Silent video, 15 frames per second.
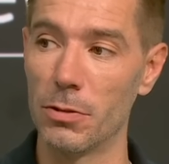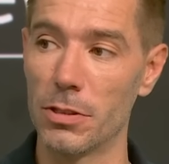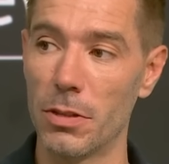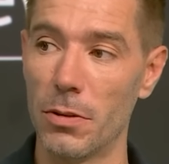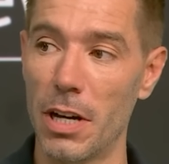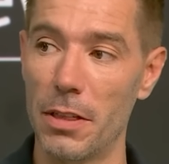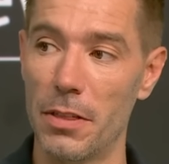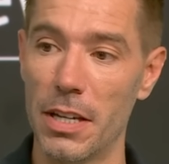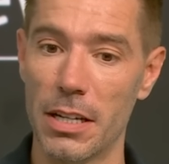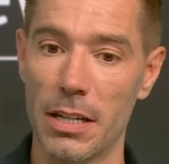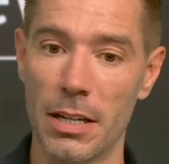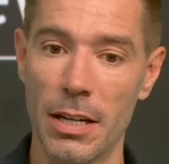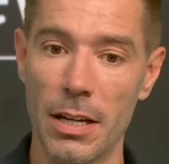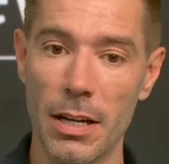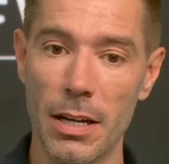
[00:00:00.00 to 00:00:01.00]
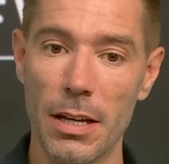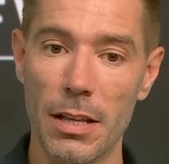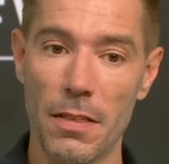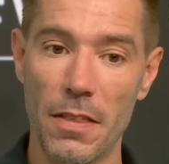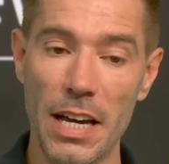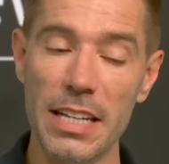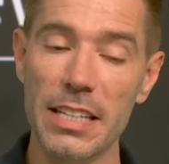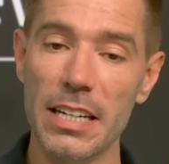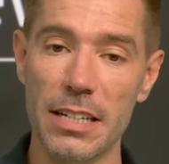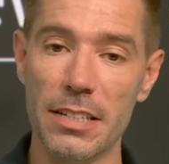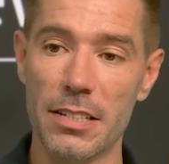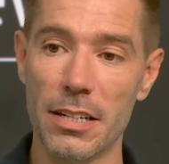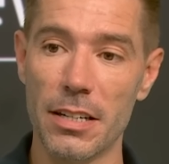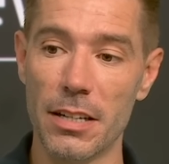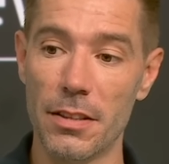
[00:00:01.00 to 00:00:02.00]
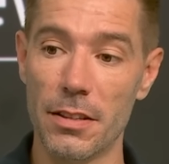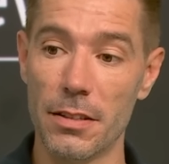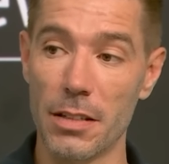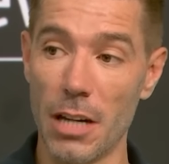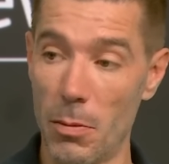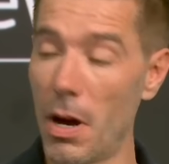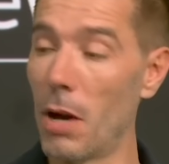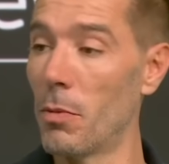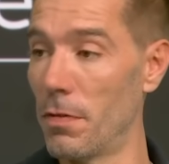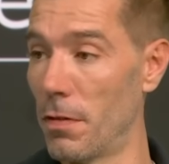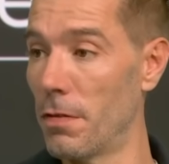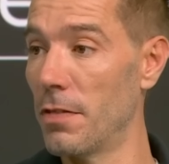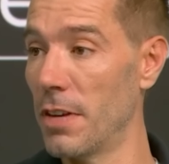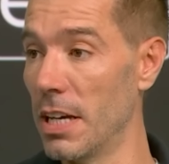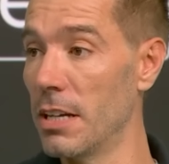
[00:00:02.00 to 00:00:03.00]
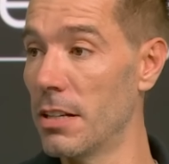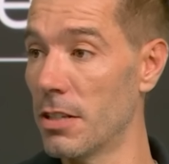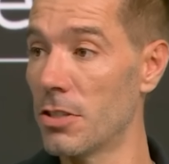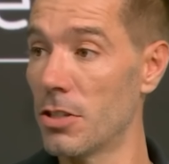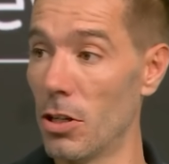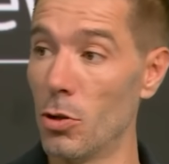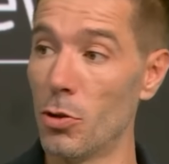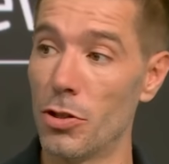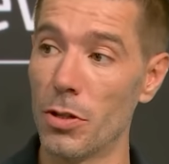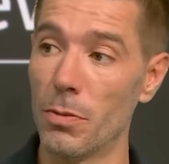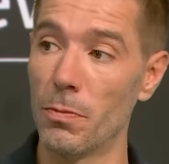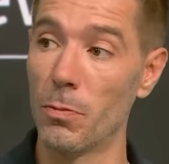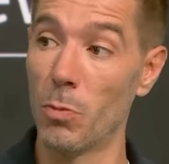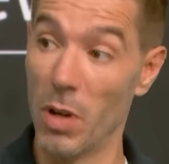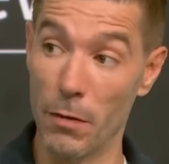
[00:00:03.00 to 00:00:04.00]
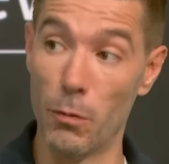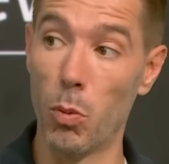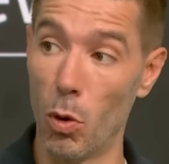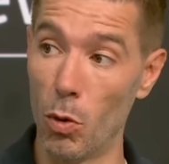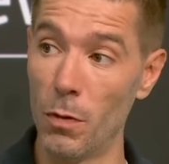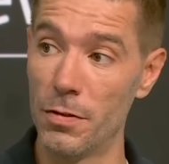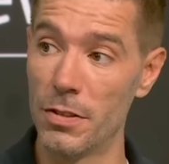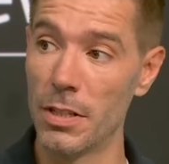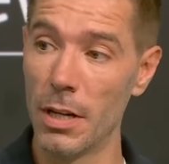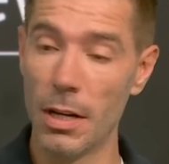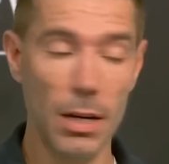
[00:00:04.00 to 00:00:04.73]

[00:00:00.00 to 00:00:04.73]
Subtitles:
So I think they need to come up with a fee and a solution with Wolves.